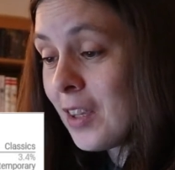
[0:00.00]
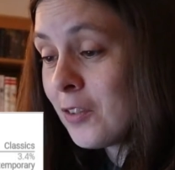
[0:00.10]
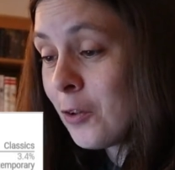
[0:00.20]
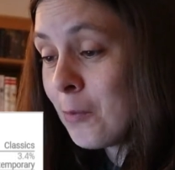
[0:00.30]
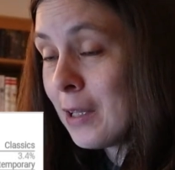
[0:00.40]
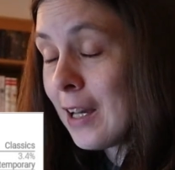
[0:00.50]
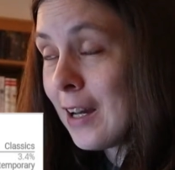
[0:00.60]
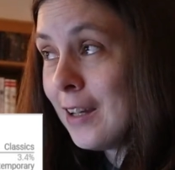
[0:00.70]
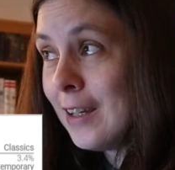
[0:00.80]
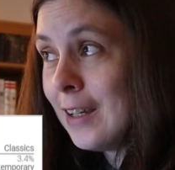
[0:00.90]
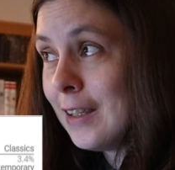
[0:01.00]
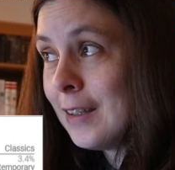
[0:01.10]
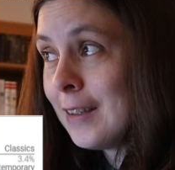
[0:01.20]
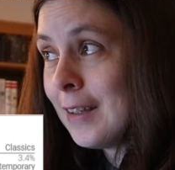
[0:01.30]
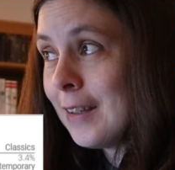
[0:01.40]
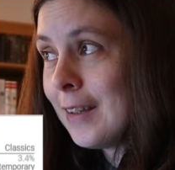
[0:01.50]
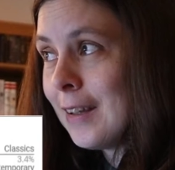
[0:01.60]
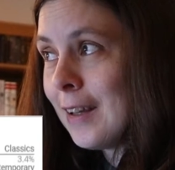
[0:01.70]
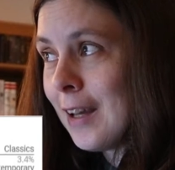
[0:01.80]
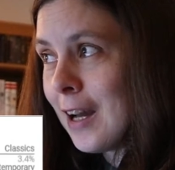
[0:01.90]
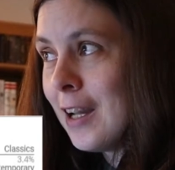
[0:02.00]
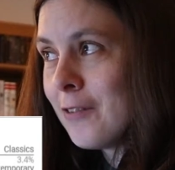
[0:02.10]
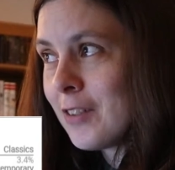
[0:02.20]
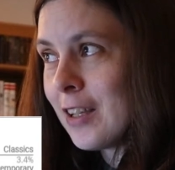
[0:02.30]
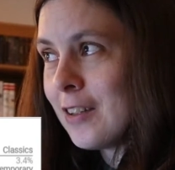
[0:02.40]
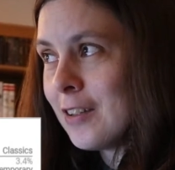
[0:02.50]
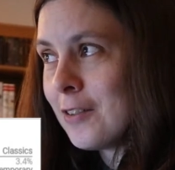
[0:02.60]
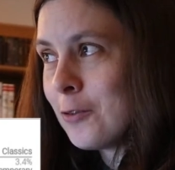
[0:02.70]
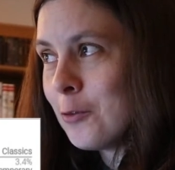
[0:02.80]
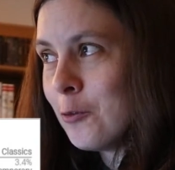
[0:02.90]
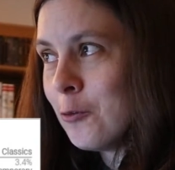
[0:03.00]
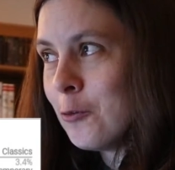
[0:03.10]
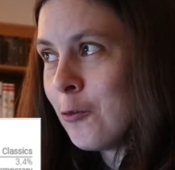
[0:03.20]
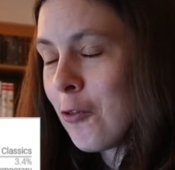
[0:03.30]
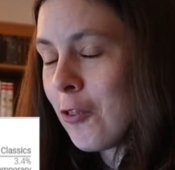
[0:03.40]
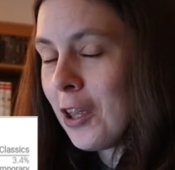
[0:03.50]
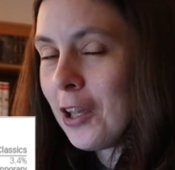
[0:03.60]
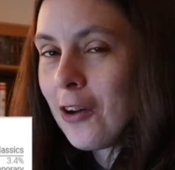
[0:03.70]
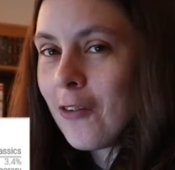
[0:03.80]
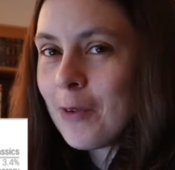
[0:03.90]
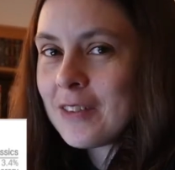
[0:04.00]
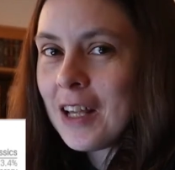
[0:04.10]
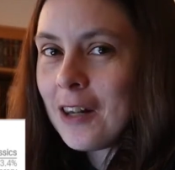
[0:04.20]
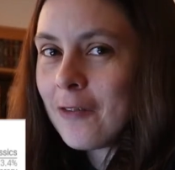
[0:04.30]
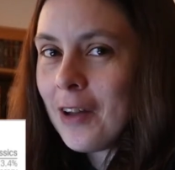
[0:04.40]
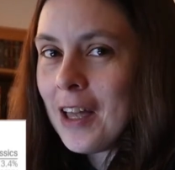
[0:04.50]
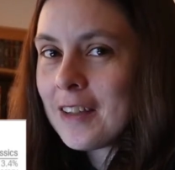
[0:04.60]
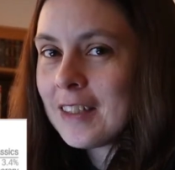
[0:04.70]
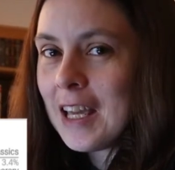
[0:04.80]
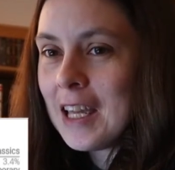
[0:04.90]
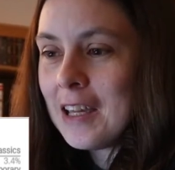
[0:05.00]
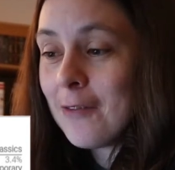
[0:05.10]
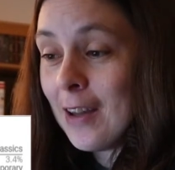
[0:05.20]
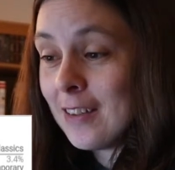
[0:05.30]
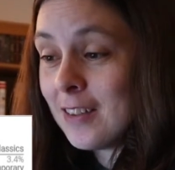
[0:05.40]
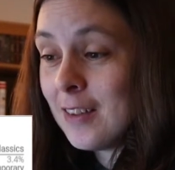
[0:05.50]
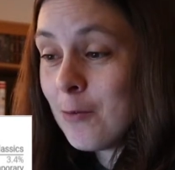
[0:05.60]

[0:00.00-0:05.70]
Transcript: So I mean, I have tended to think of myself as a fantasy